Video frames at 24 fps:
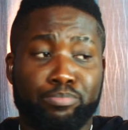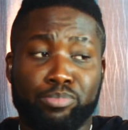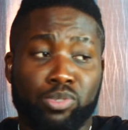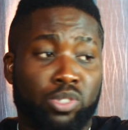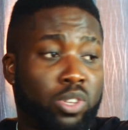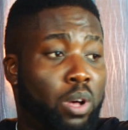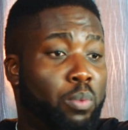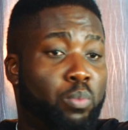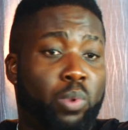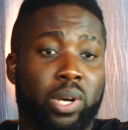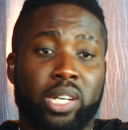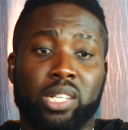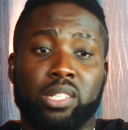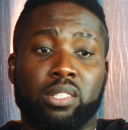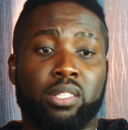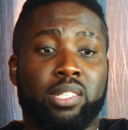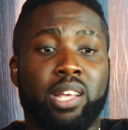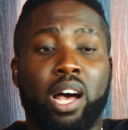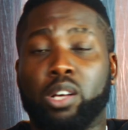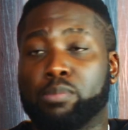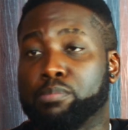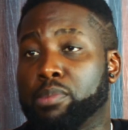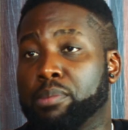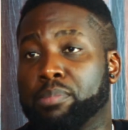Someone in this
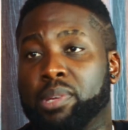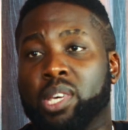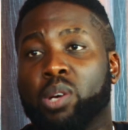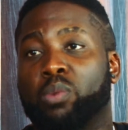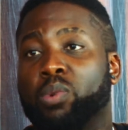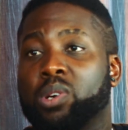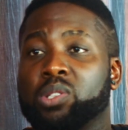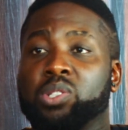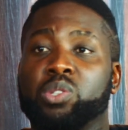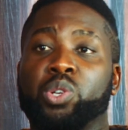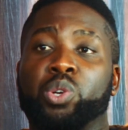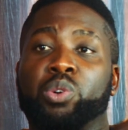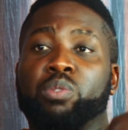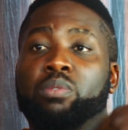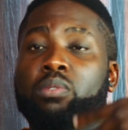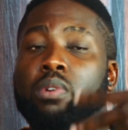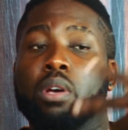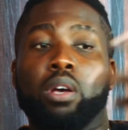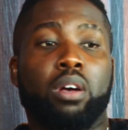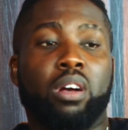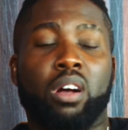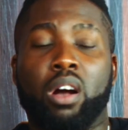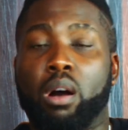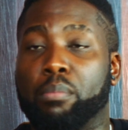house, maybe he wants to
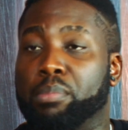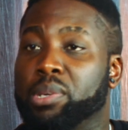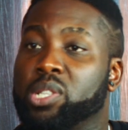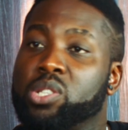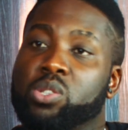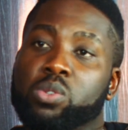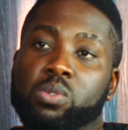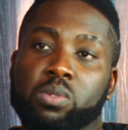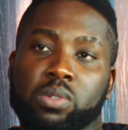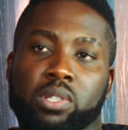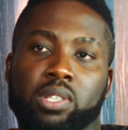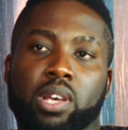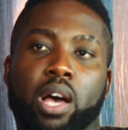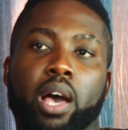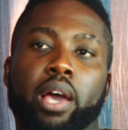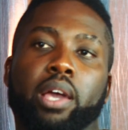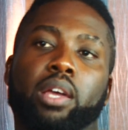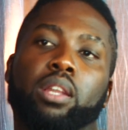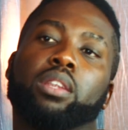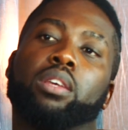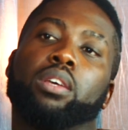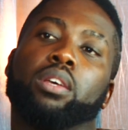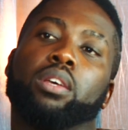commit suicide.